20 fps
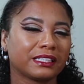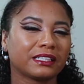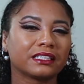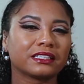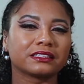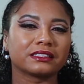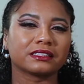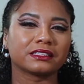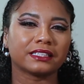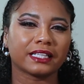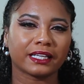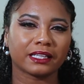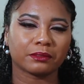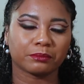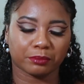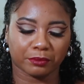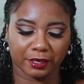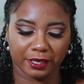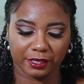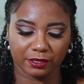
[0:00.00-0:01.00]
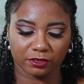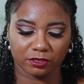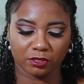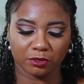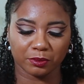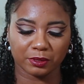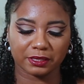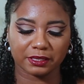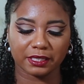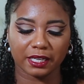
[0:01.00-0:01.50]
it is a name brand,
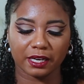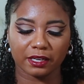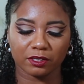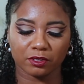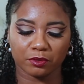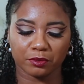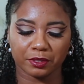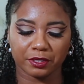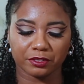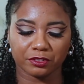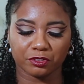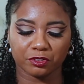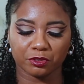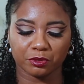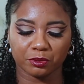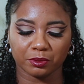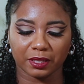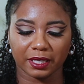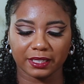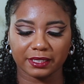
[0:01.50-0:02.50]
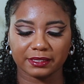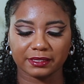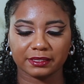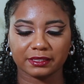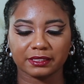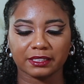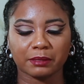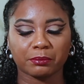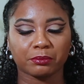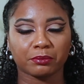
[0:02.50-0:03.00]
so it's not going to like
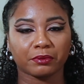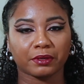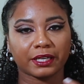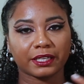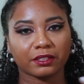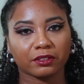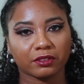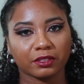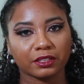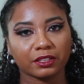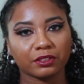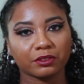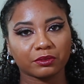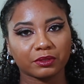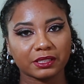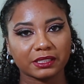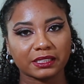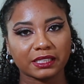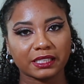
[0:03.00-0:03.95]
separate on you as